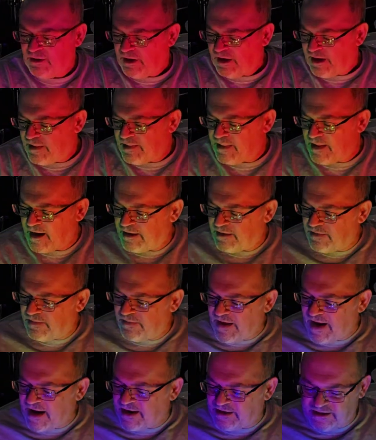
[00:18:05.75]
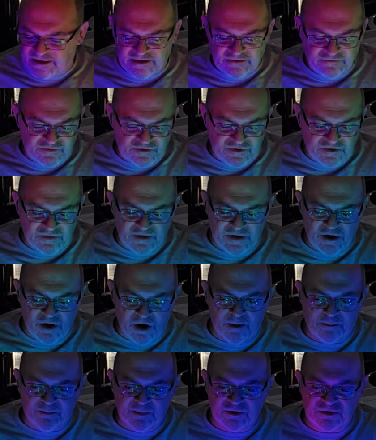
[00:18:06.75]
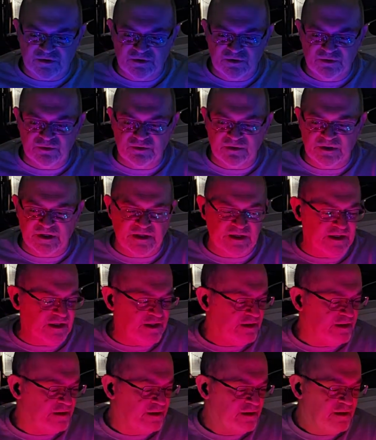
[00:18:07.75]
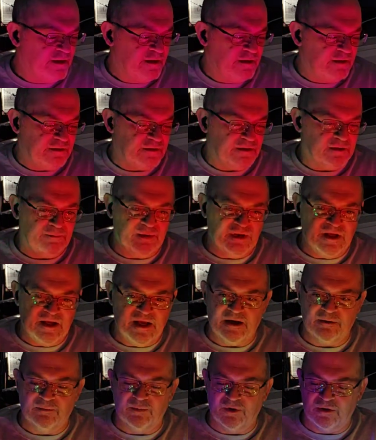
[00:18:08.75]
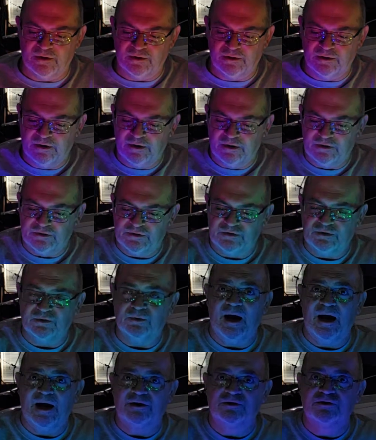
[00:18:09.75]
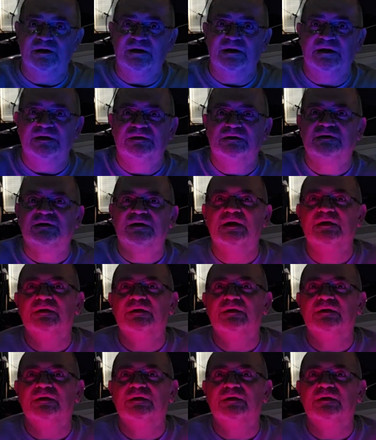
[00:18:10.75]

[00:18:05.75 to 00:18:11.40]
And then that gives you the opportunity to be able to actually see